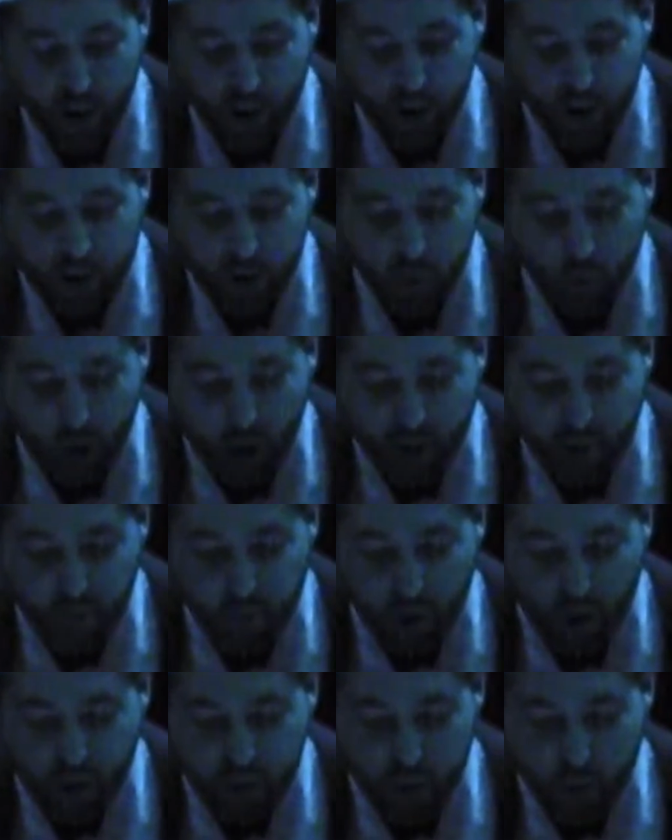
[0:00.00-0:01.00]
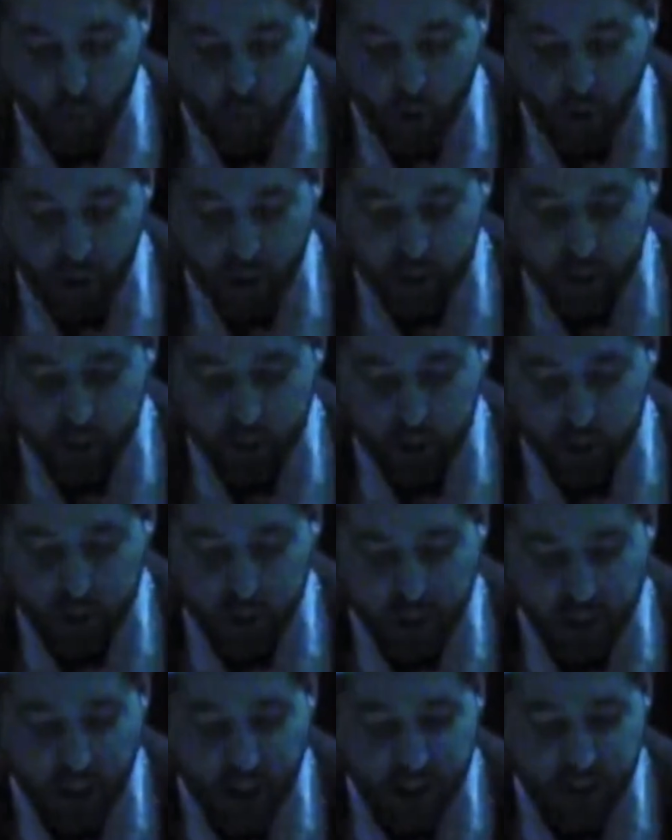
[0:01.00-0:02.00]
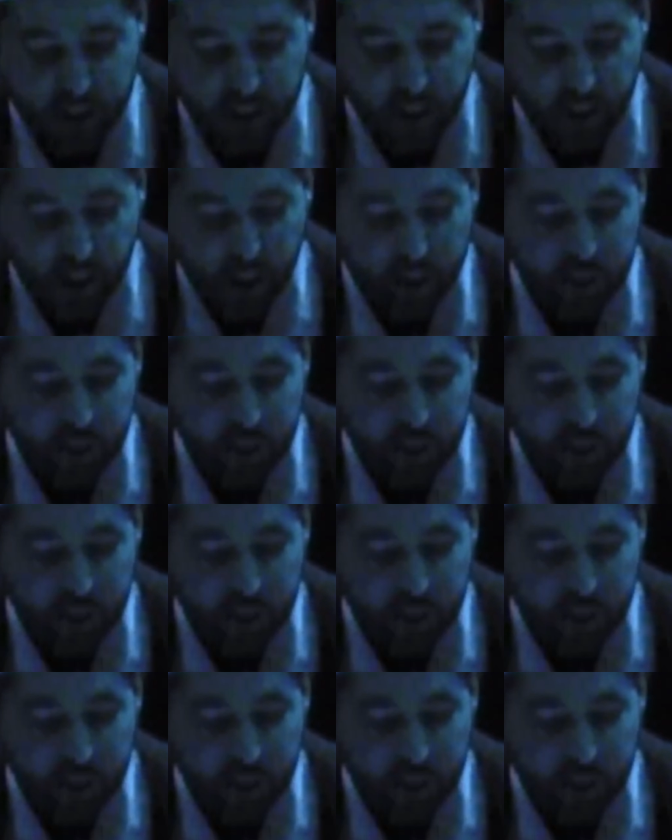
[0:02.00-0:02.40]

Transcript: her wife brought the water, so she asked,